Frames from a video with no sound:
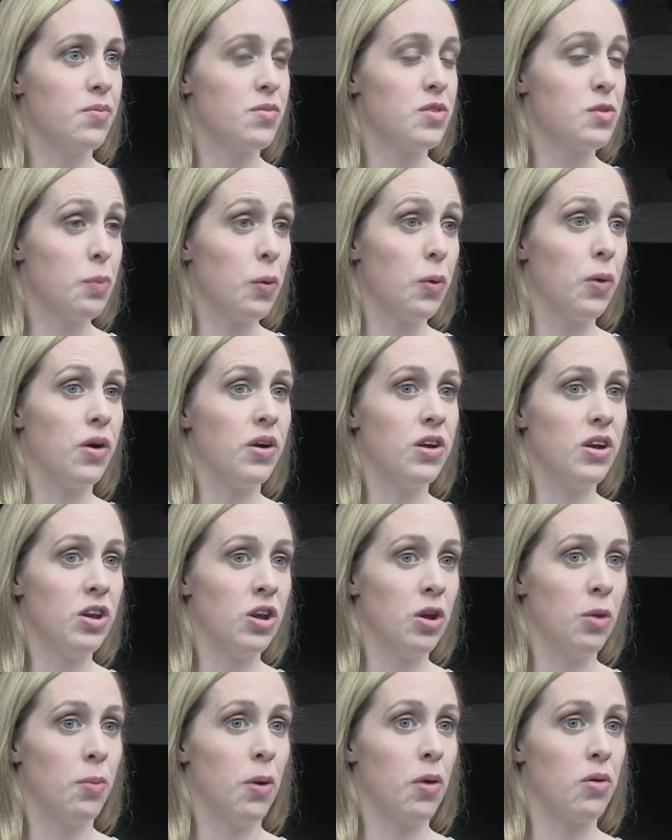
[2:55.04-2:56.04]
sport,
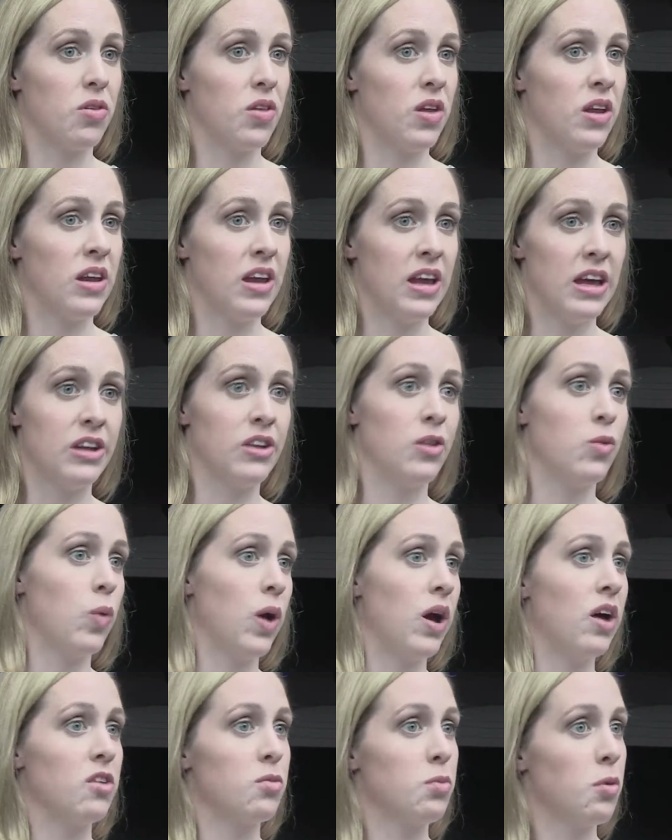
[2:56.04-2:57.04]
you know, both in England,
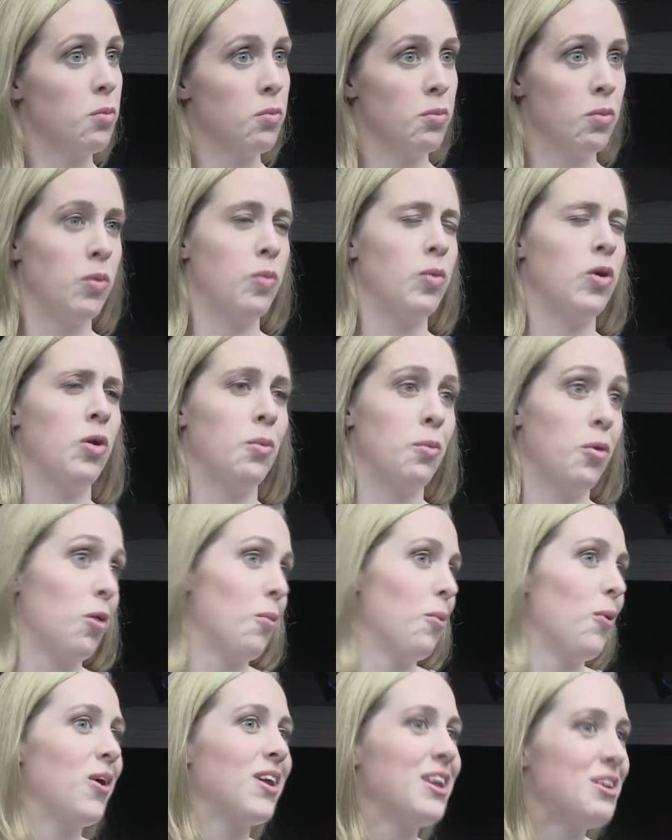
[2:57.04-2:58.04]
Wales, but, you know, more
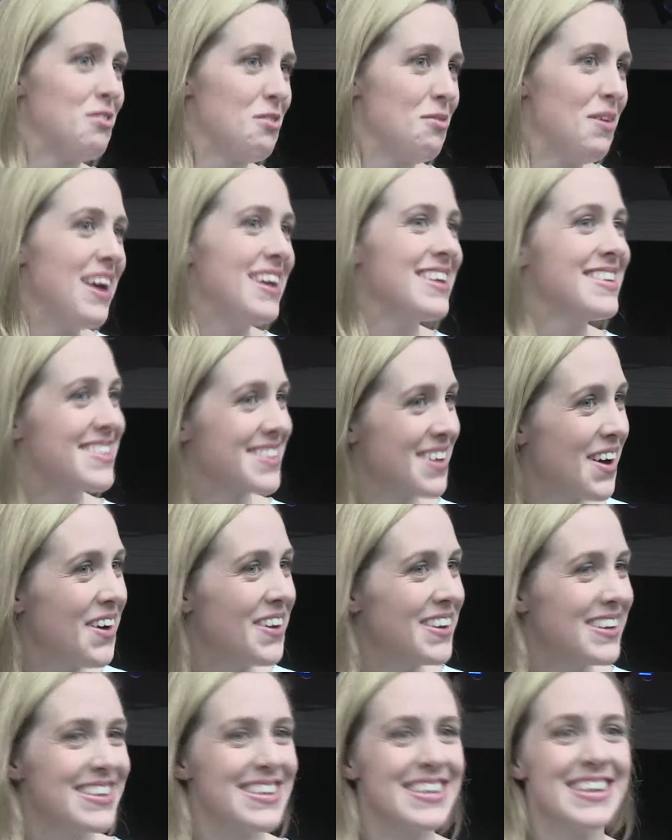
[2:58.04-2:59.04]
importantly for me in
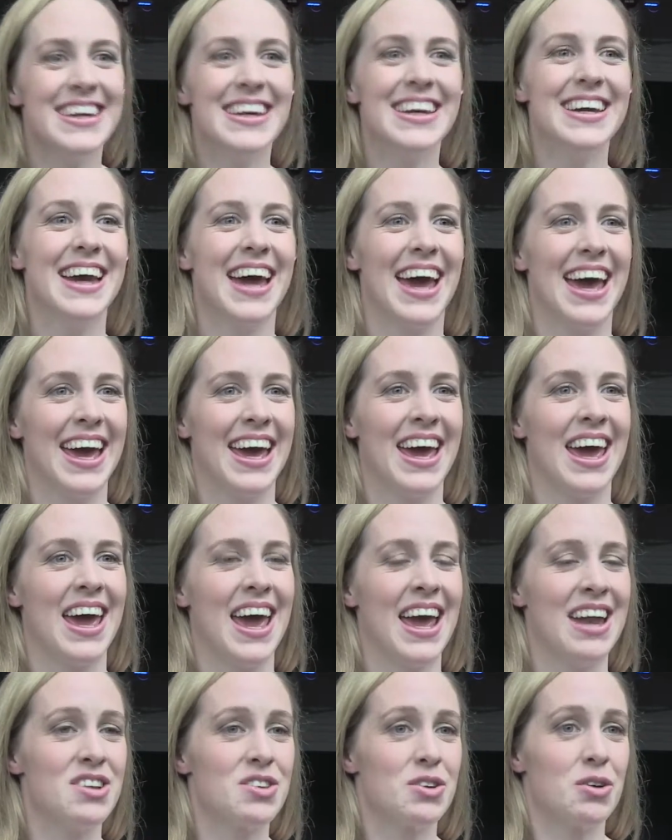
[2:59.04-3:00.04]
Scotland.
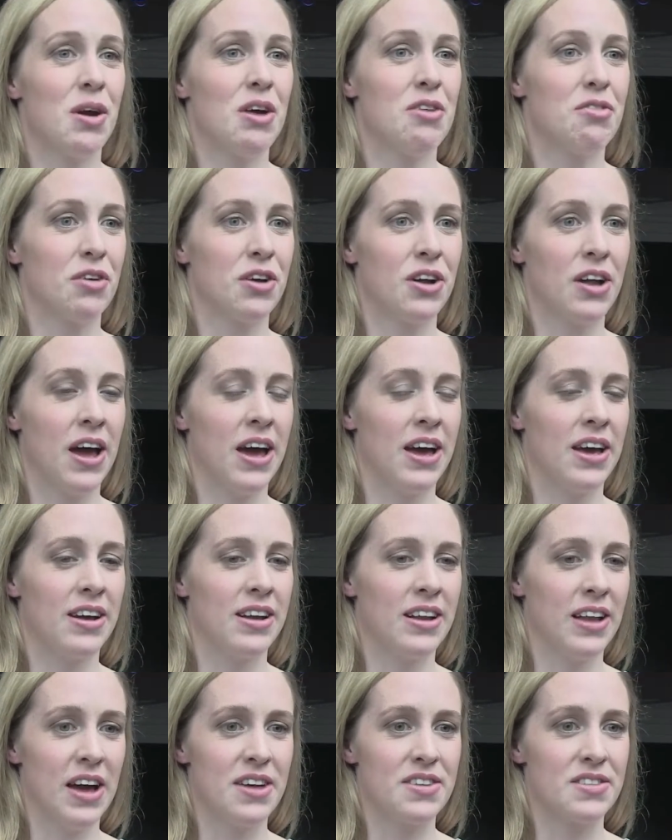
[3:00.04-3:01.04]
And it's great for
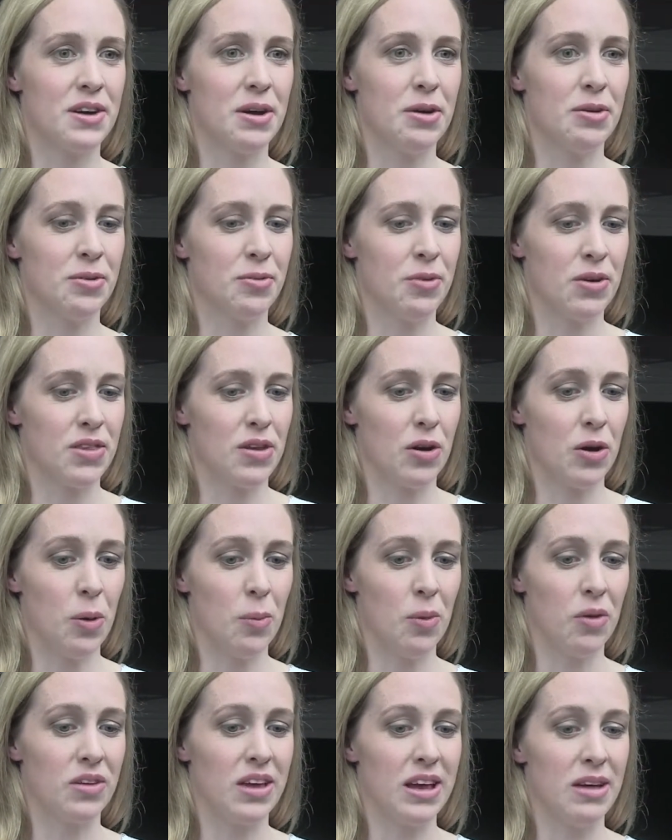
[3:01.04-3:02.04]
Glasgow, with the
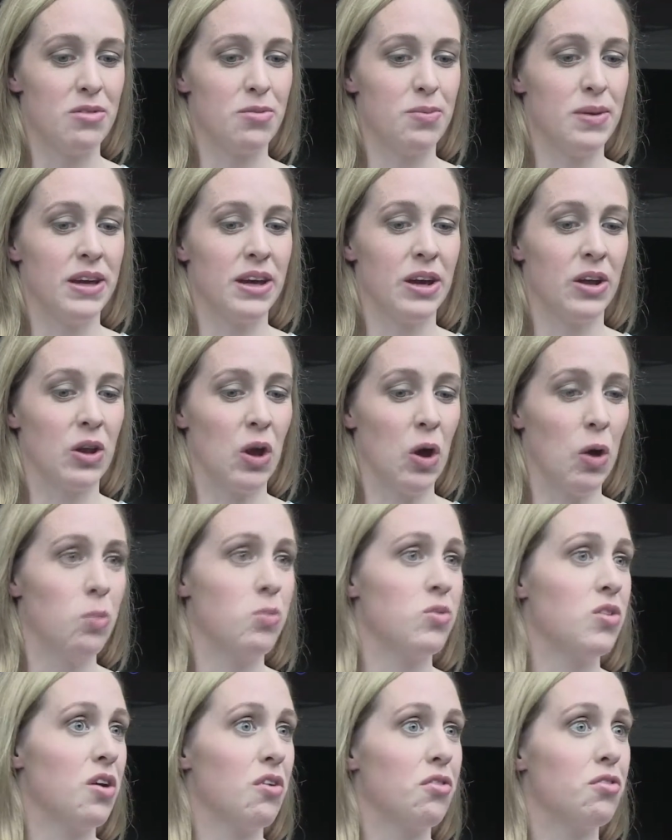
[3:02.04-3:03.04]
Commonwealth Games being on
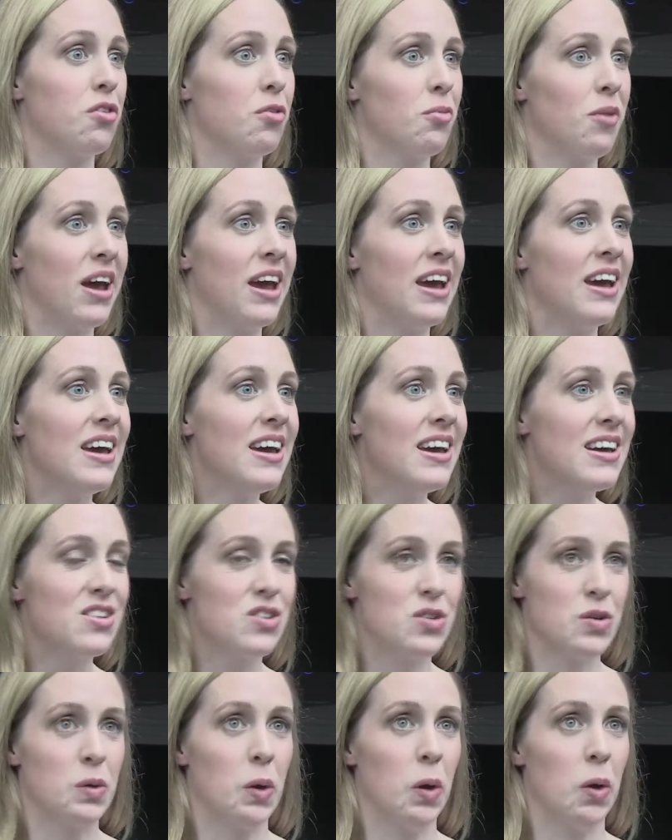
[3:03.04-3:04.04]
home turf for me,
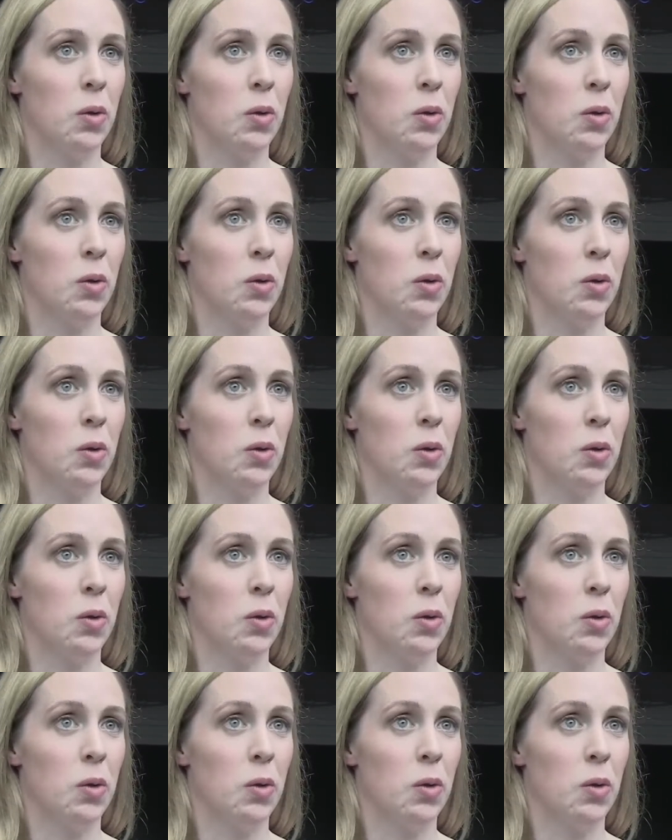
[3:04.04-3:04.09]
two